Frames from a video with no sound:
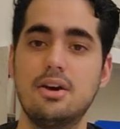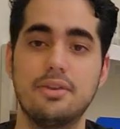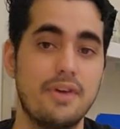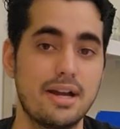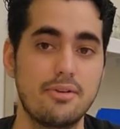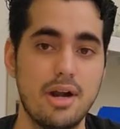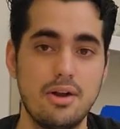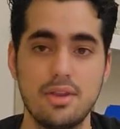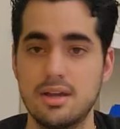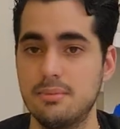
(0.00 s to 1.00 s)
on the
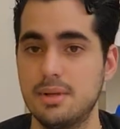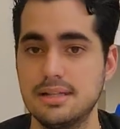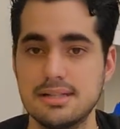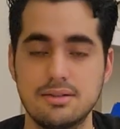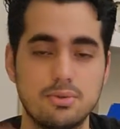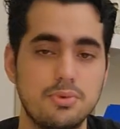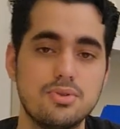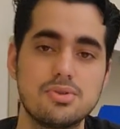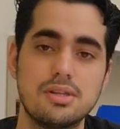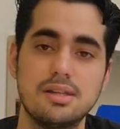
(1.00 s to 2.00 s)
background, I can be listening to
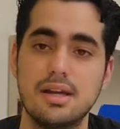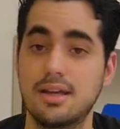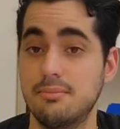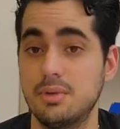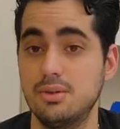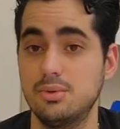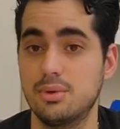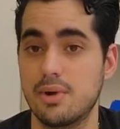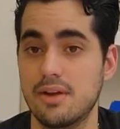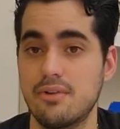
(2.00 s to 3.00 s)
music, I can be
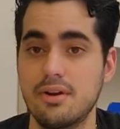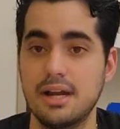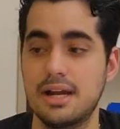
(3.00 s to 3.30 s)
doing whatever,